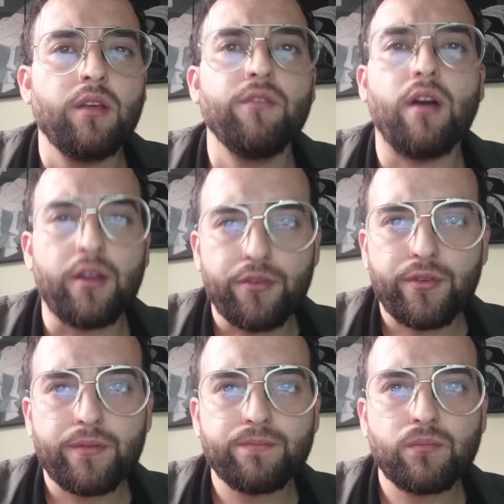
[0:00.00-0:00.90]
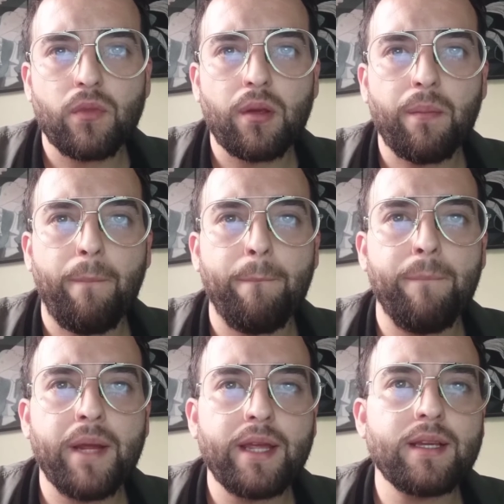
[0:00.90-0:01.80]
5.
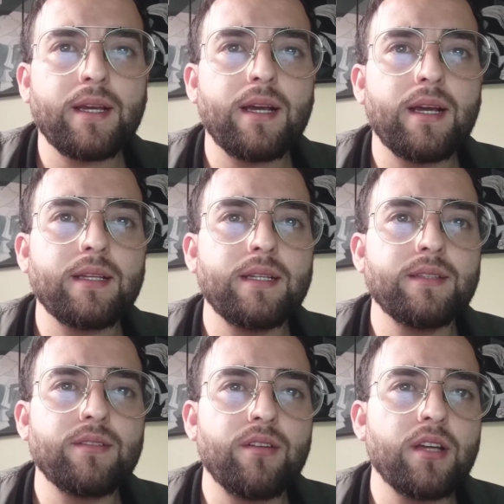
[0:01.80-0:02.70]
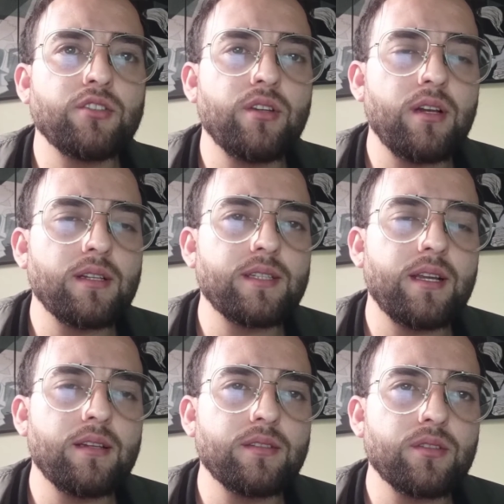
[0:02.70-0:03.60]
Make an international
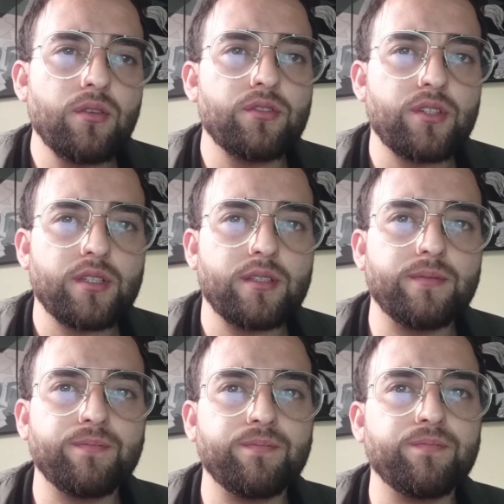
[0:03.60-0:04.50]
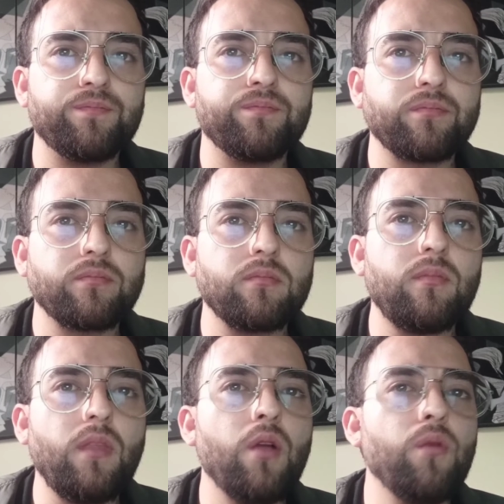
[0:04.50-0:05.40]
sales contract.
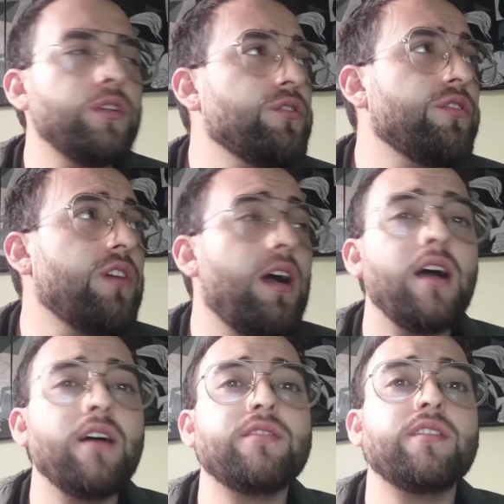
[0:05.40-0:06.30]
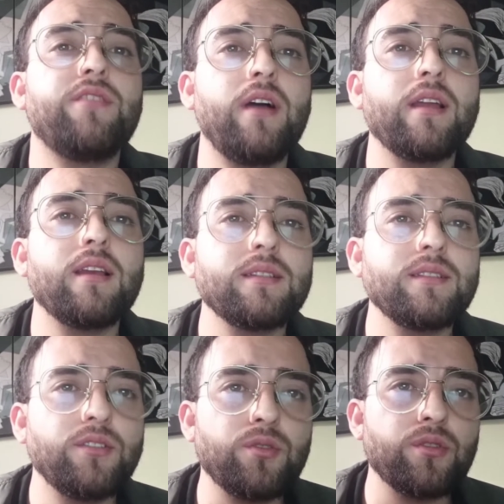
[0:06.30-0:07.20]
When you have
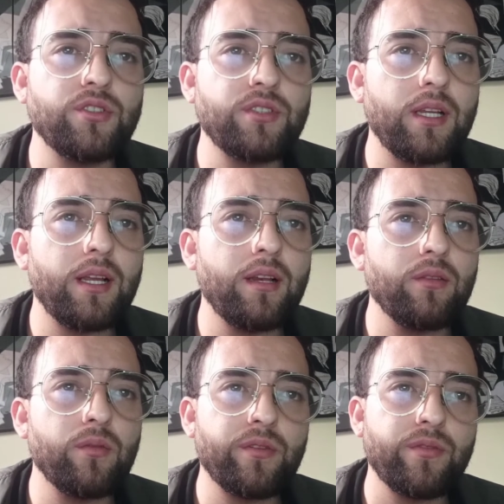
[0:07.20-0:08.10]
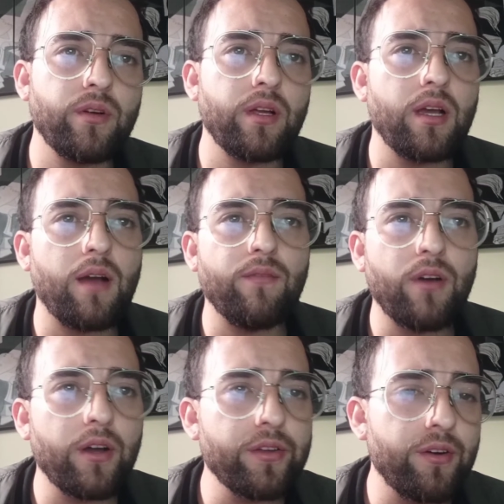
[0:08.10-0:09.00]
finalized your sale with a
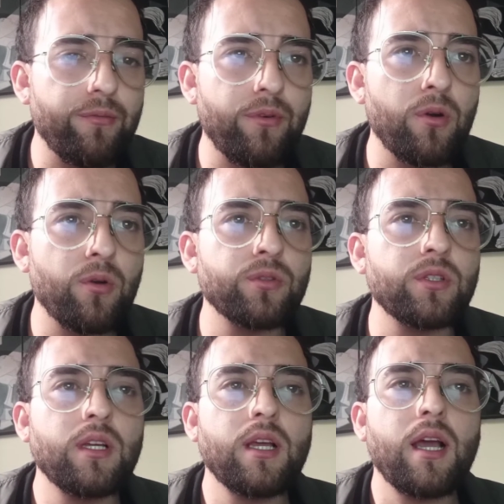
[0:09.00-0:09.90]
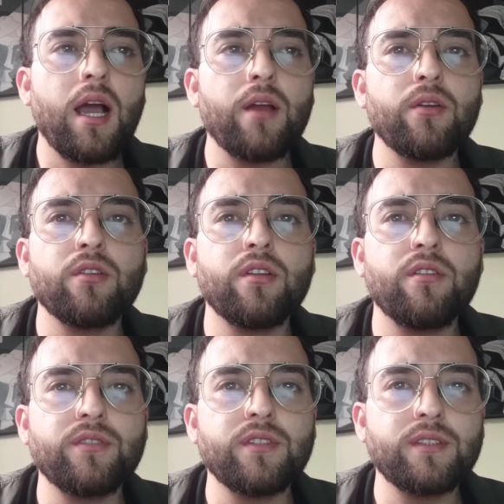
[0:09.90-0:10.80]
buyer abroad, another
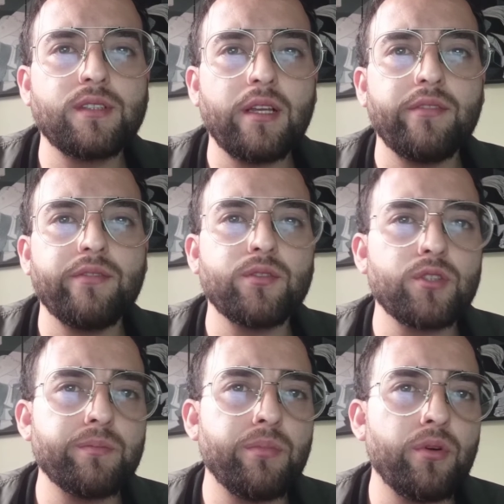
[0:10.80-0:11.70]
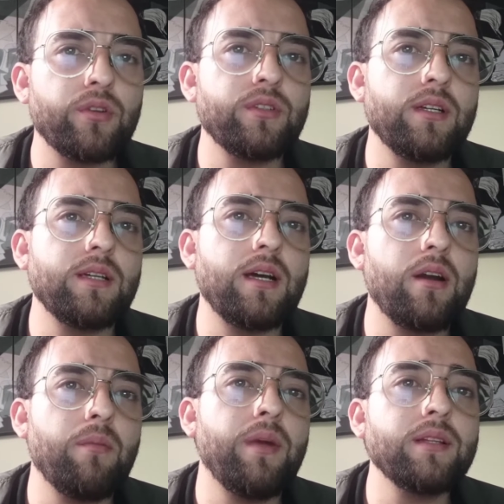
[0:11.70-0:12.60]
of the steps to export that
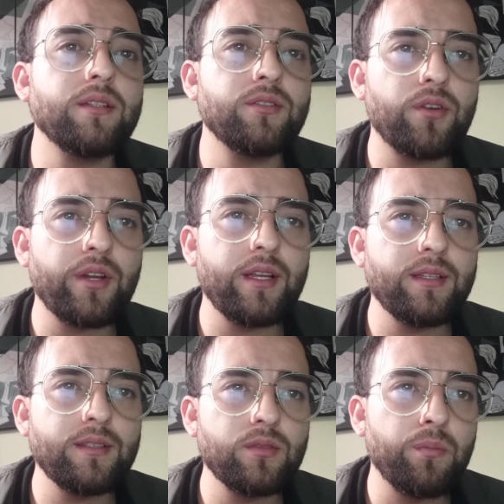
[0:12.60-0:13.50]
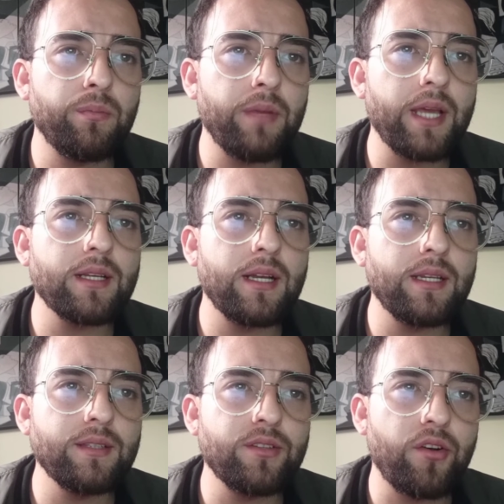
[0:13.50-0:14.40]
are mandatory is to make an
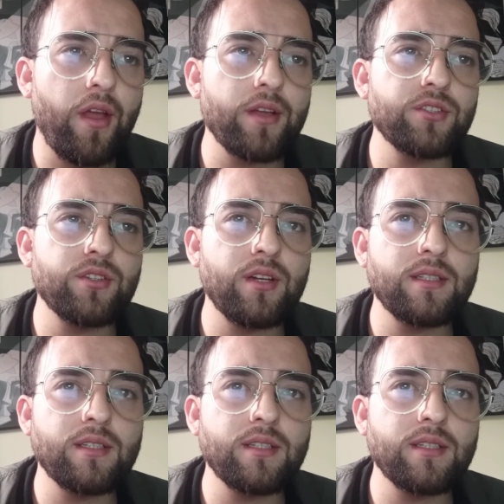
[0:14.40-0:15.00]
international